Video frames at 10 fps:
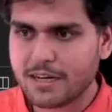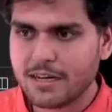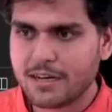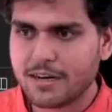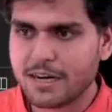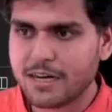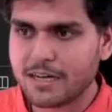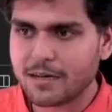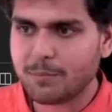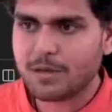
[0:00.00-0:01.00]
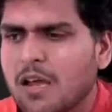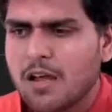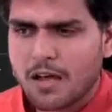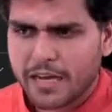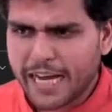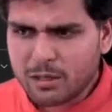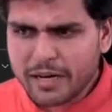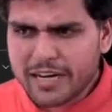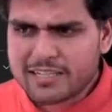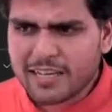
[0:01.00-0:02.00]
run it up,
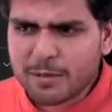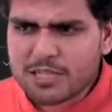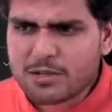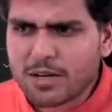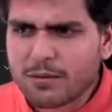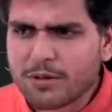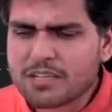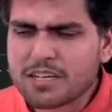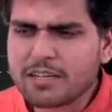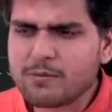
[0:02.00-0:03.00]
calculate sum is not a function.